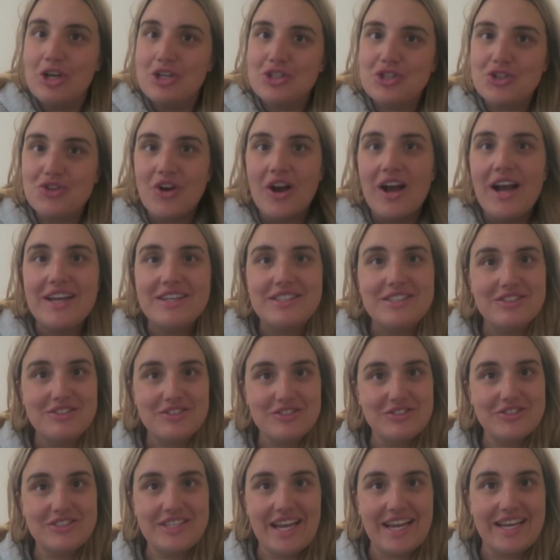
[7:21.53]
try to
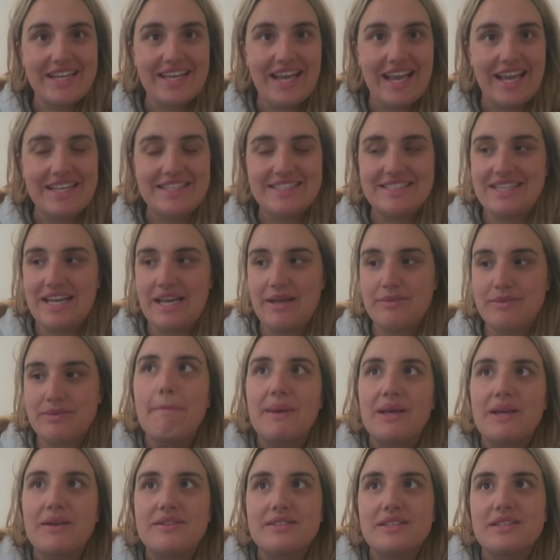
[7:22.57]
do 10k steps
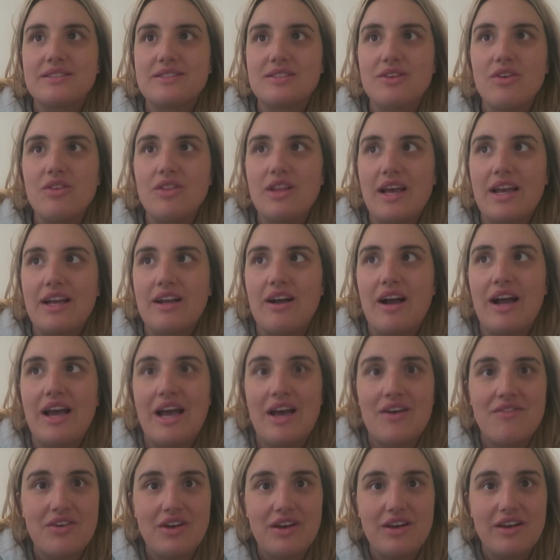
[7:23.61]
because it's not like I
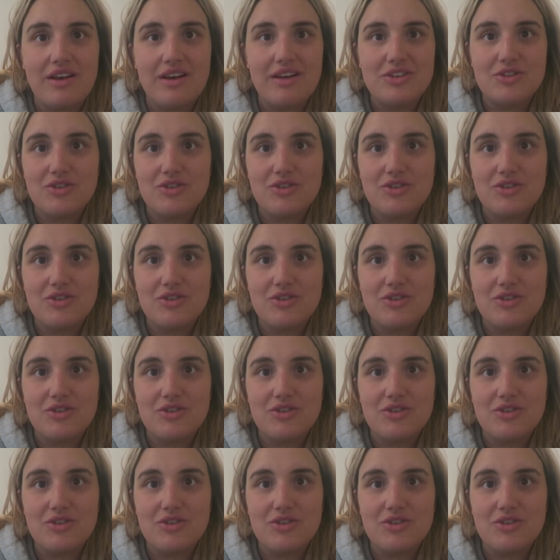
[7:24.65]
have a